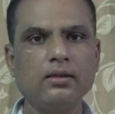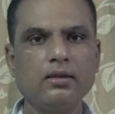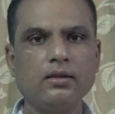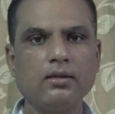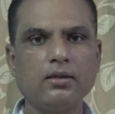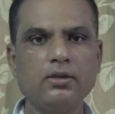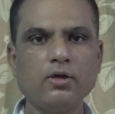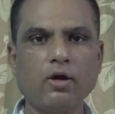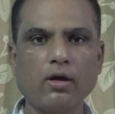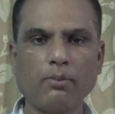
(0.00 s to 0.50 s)

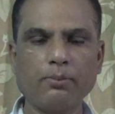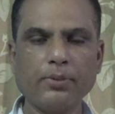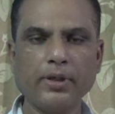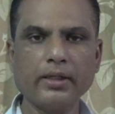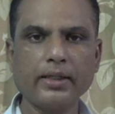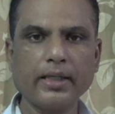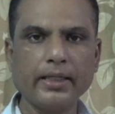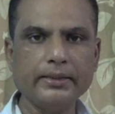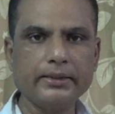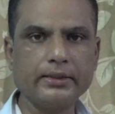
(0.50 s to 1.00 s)
European
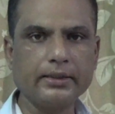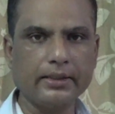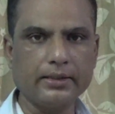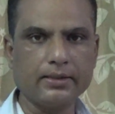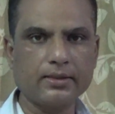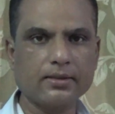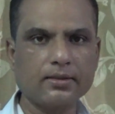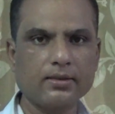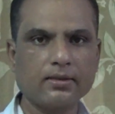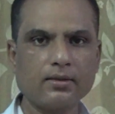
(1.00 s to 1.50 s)

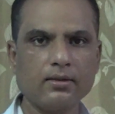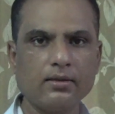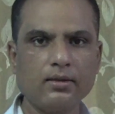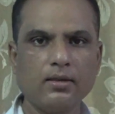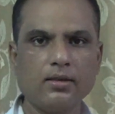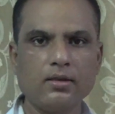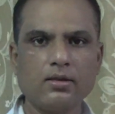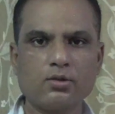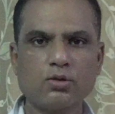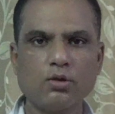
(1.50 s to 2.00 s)
countries.
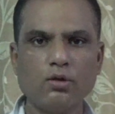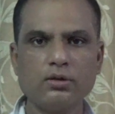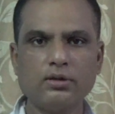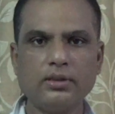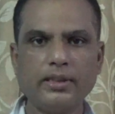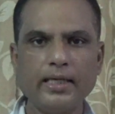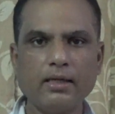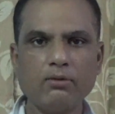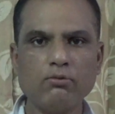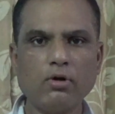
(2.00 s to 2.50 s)
So
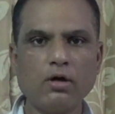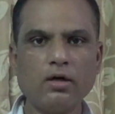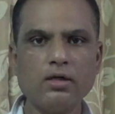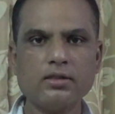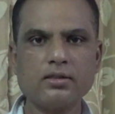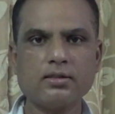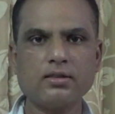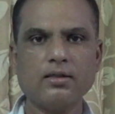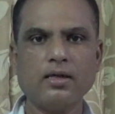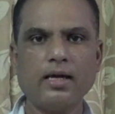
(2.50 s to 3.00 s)
there
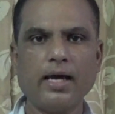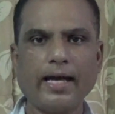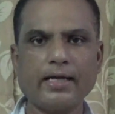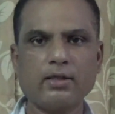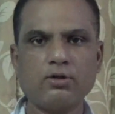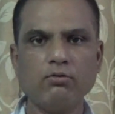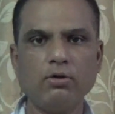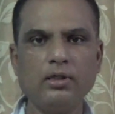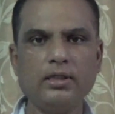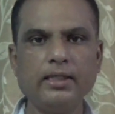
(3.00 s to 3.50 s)
was
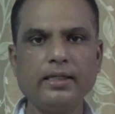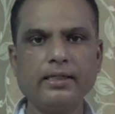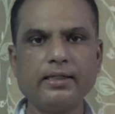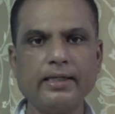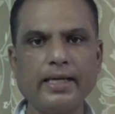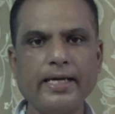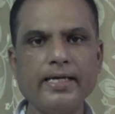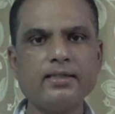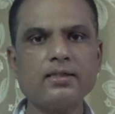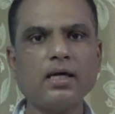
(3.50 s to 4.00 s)
actually a
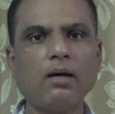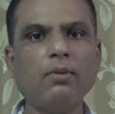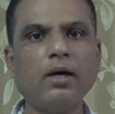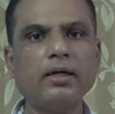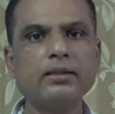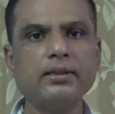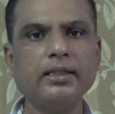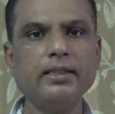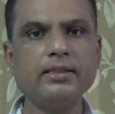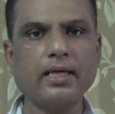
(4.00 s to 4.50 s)
race
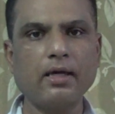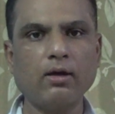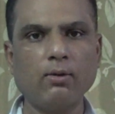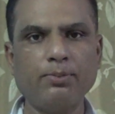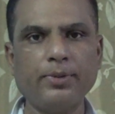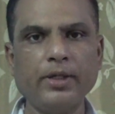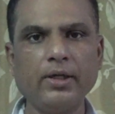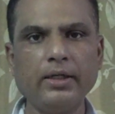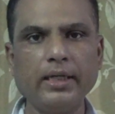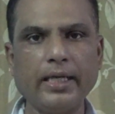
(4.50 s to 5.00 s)
among these
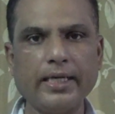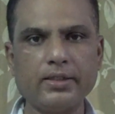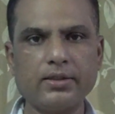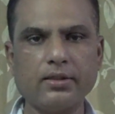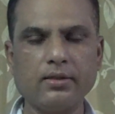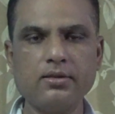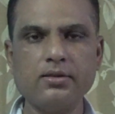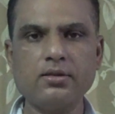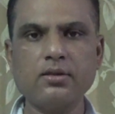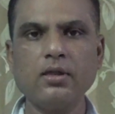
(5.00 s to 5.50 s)
European
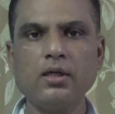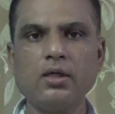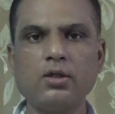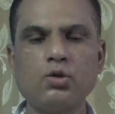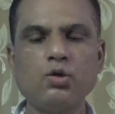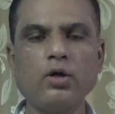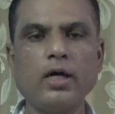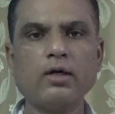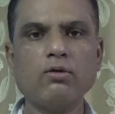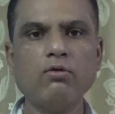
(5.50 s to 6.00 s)
nations
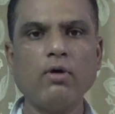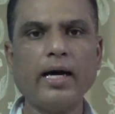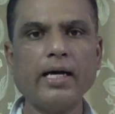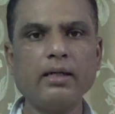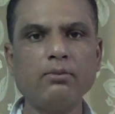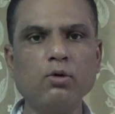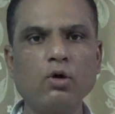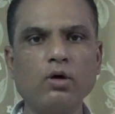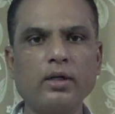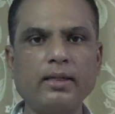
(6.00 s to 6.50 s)
to acquire
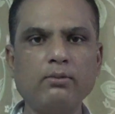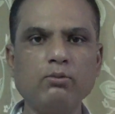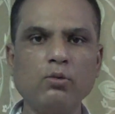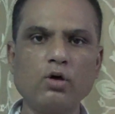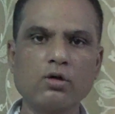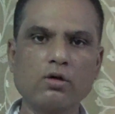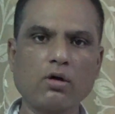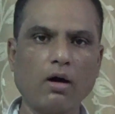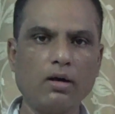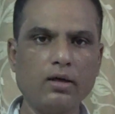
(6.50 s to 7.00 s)
more and
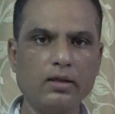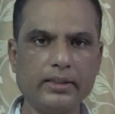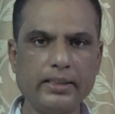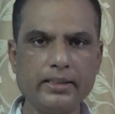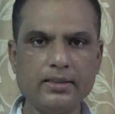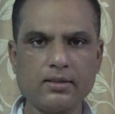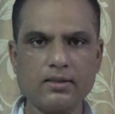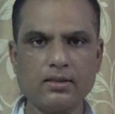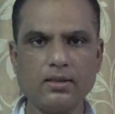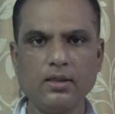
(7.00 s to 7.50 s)
more
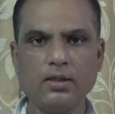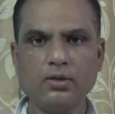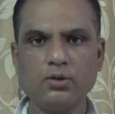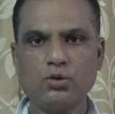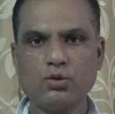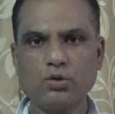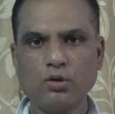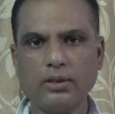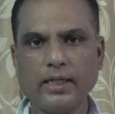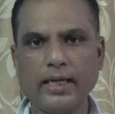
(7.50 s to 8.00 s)
colonies,
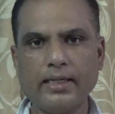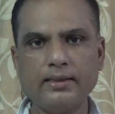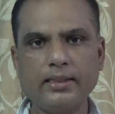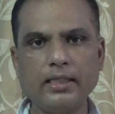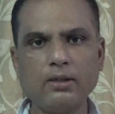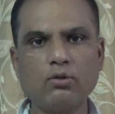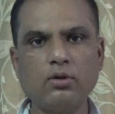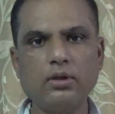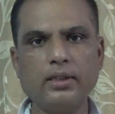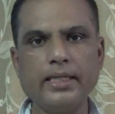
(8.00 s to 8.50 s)
so that they
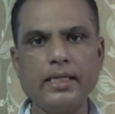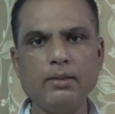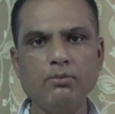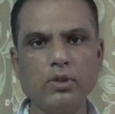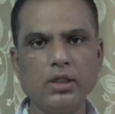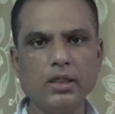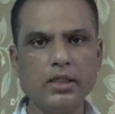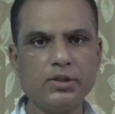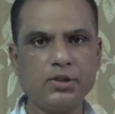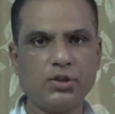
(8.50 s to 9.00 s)
could
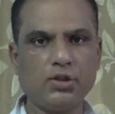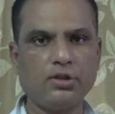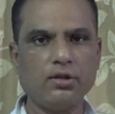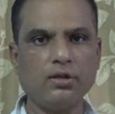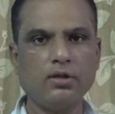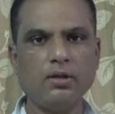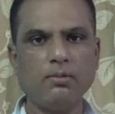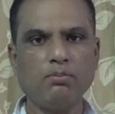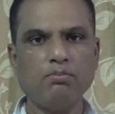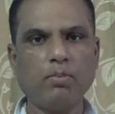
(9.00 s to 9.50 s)
emerge
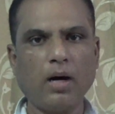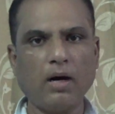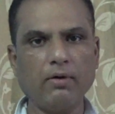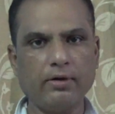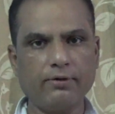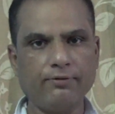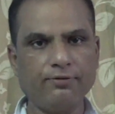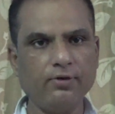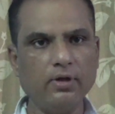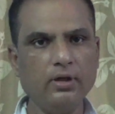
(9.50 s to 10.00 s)

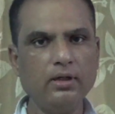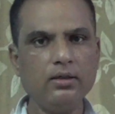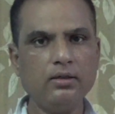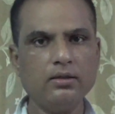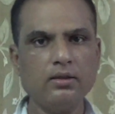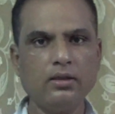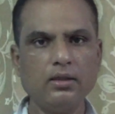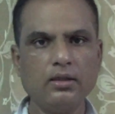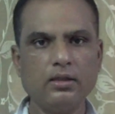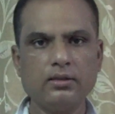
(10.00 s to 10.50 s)
powerful,
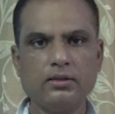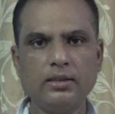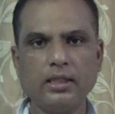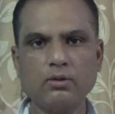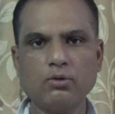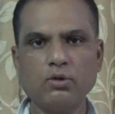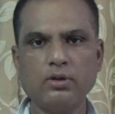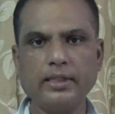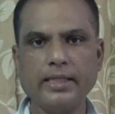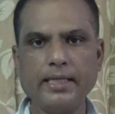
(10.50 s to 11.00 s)
they
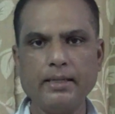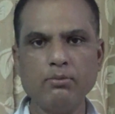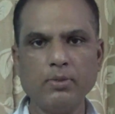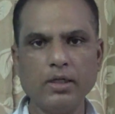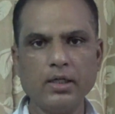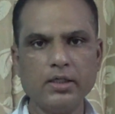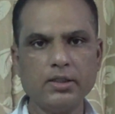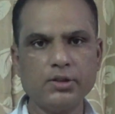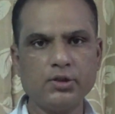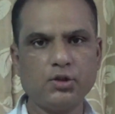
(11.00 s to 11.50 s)
could
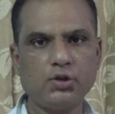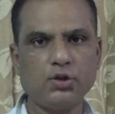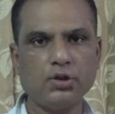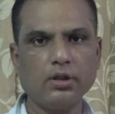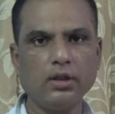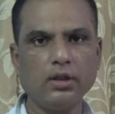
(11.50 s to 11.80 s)
emerge